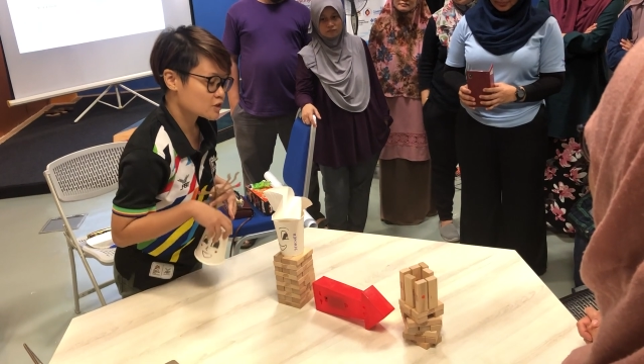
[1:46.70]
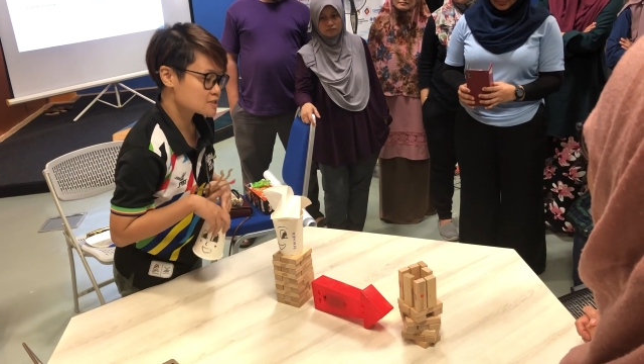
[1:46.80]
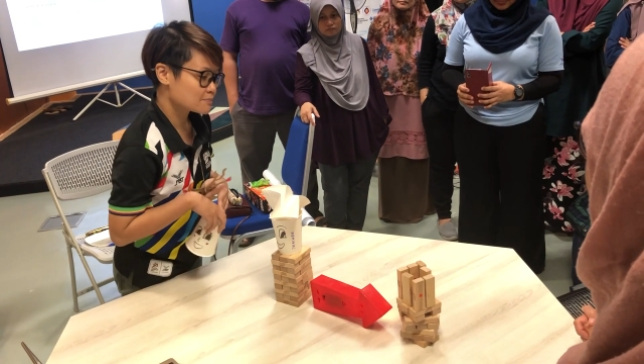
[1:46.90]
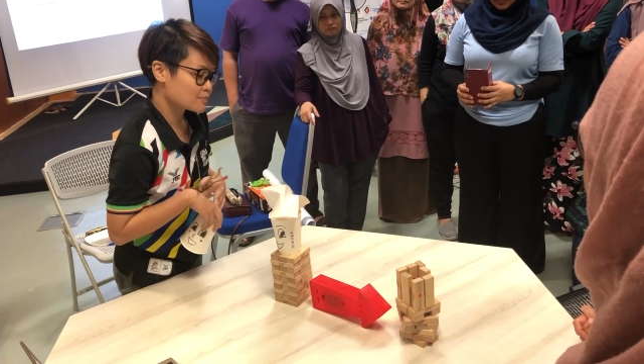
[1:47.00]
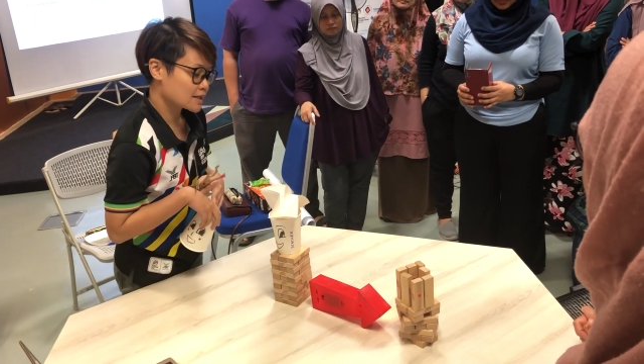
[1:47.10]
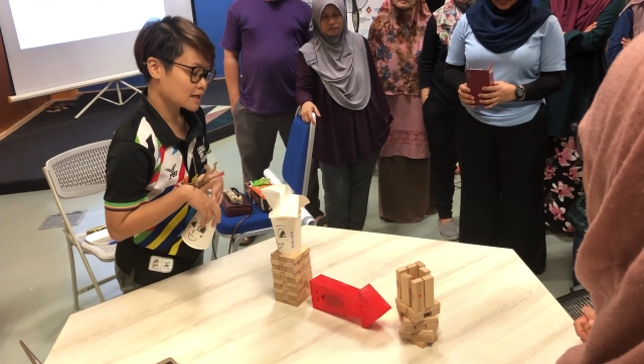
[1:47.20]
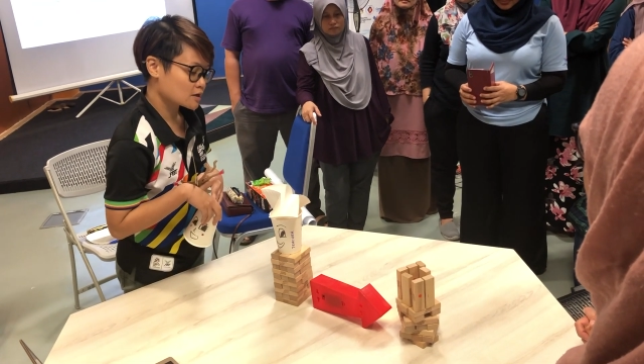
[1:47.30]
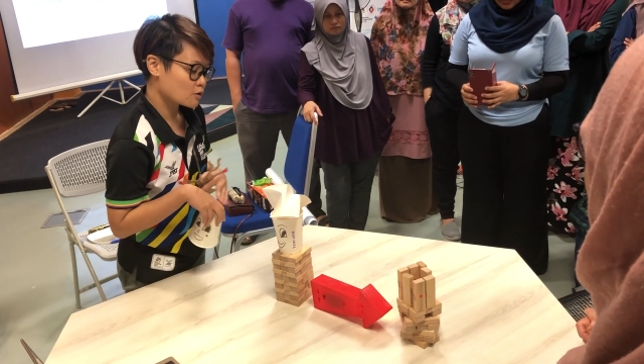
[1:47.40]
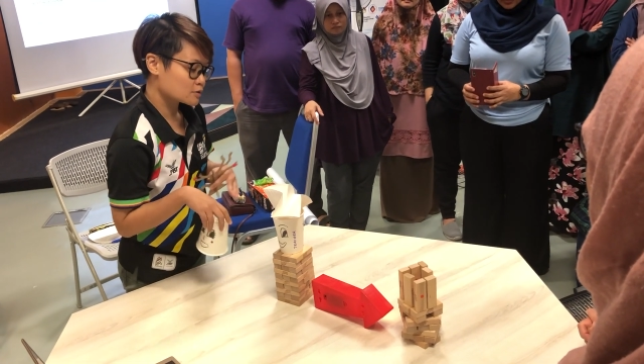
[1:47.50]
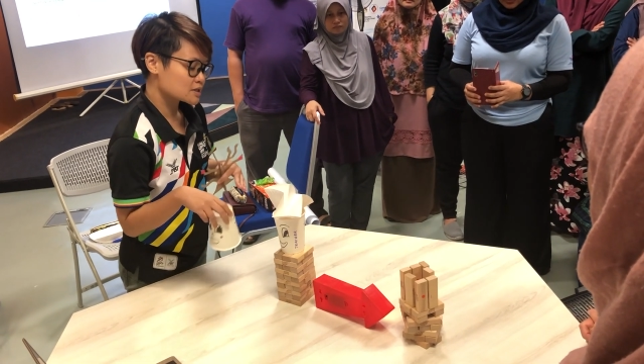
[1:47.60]
example, like,
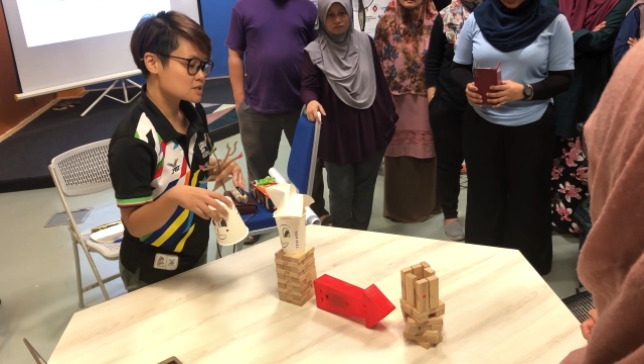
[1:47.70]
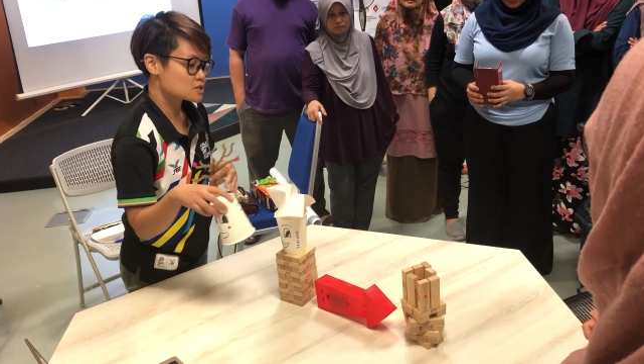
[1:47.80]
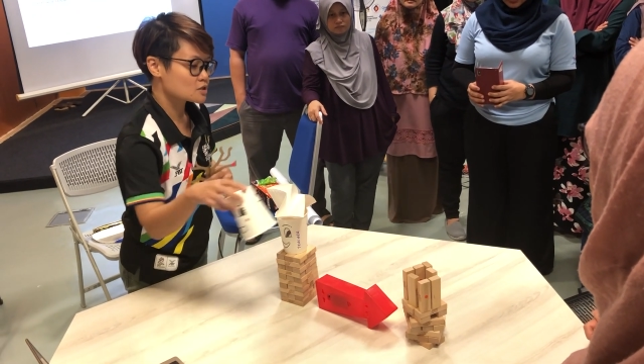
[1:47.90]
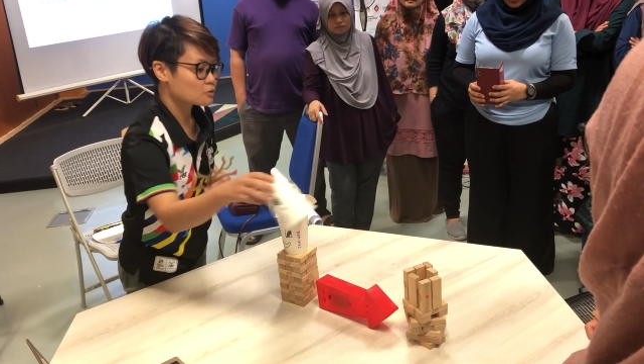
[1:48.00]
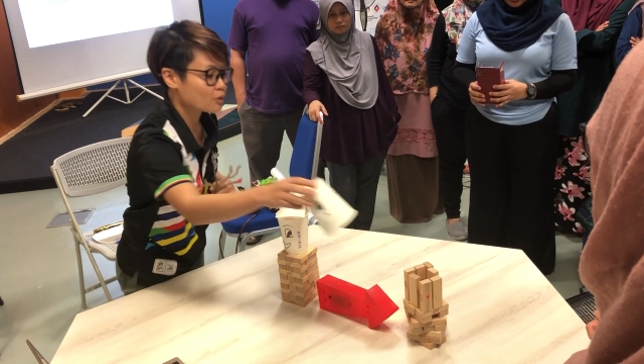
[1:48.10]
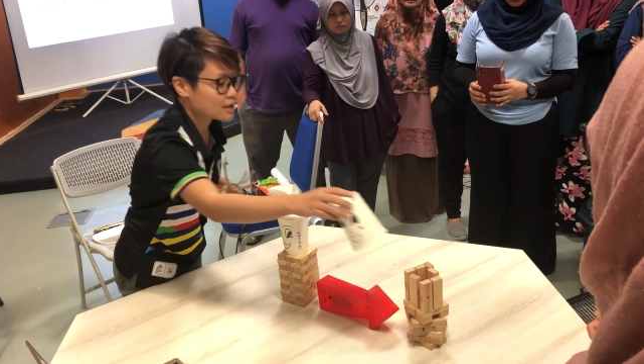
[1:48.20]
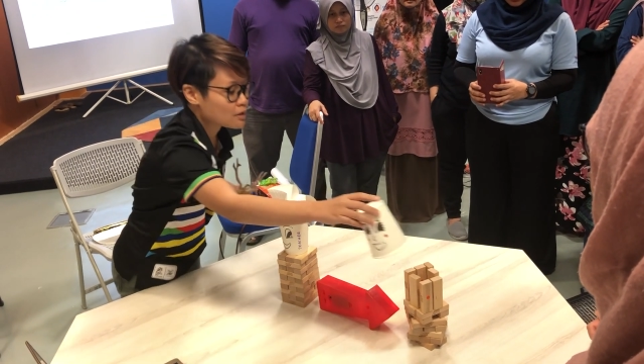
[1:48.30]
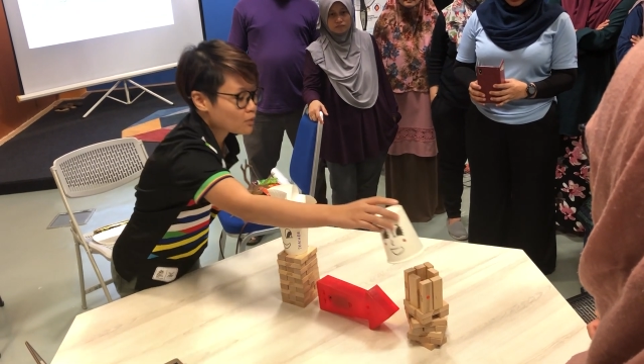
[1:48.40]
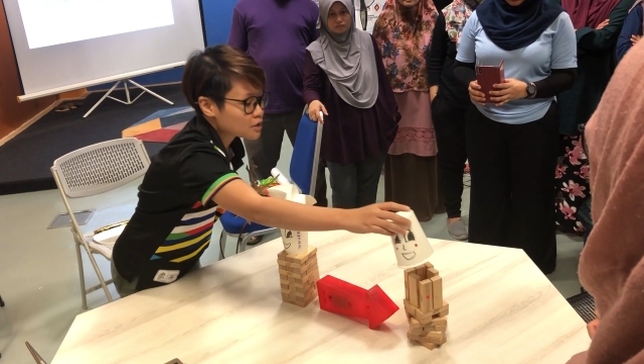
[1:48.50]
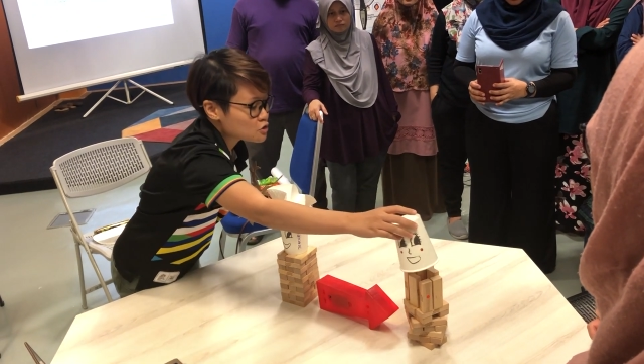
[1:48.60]
oh, this is not what
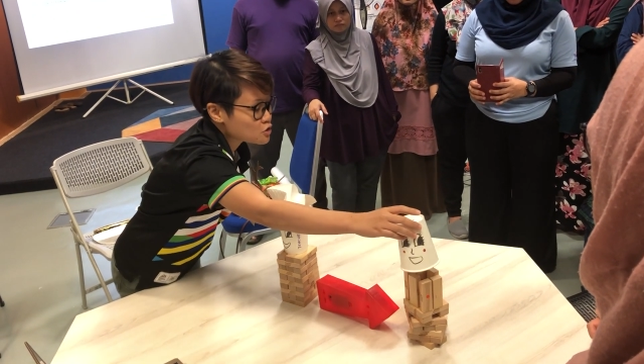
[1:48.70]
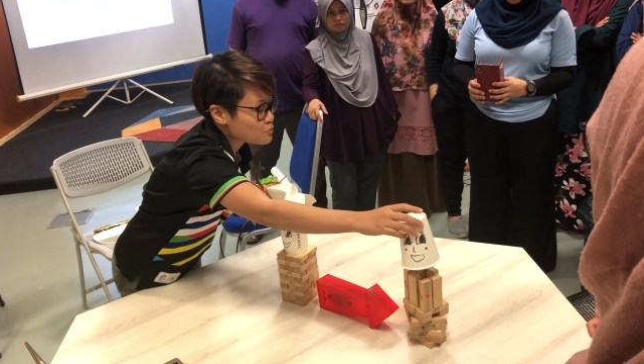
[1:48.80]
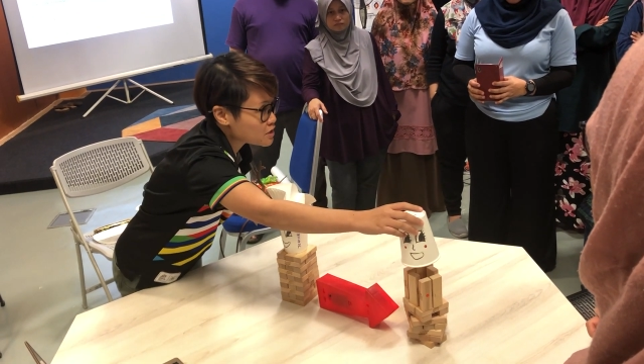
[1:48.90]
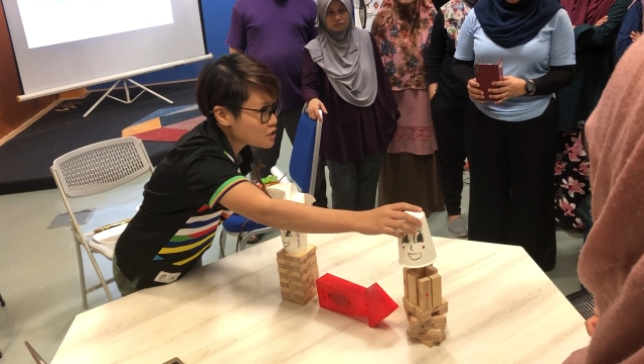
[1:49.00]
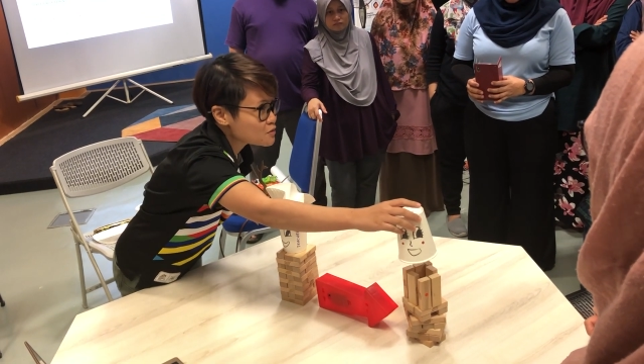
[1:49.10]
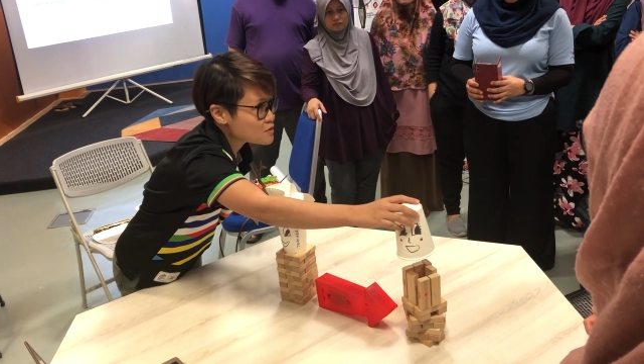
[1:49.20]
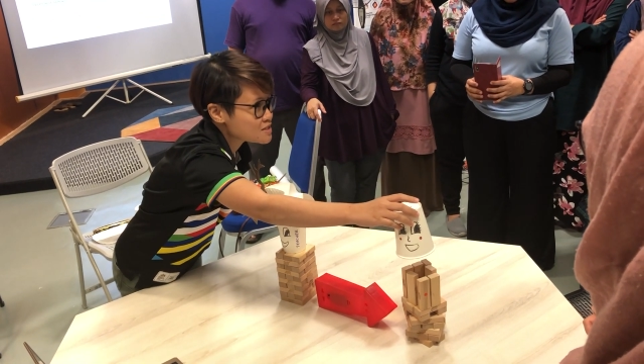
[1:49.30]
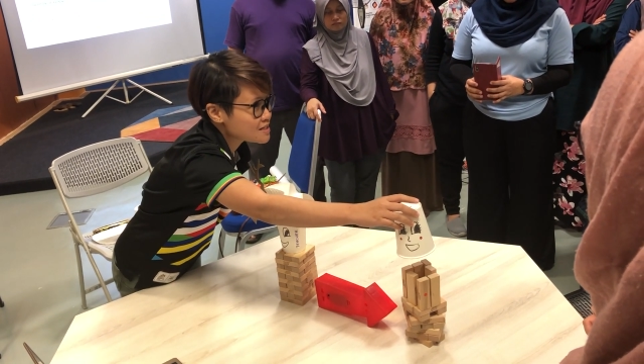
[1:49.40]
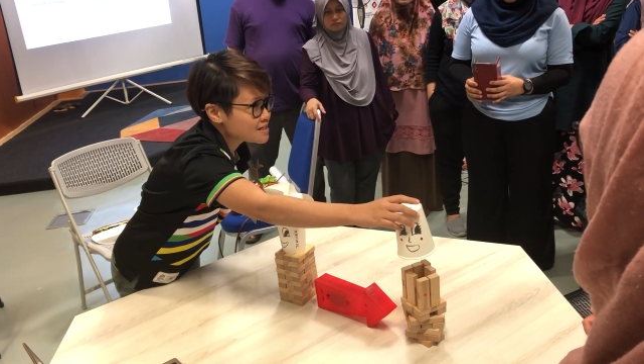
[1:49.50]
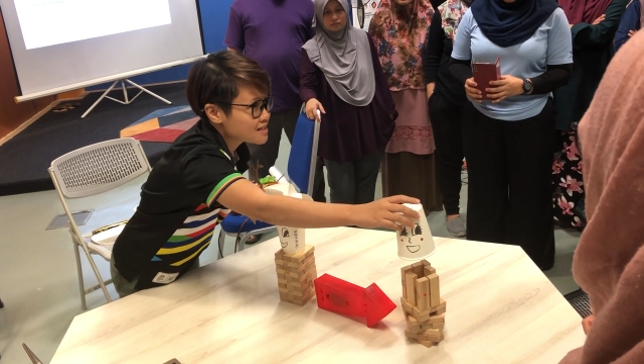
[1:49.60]
I want you to produce.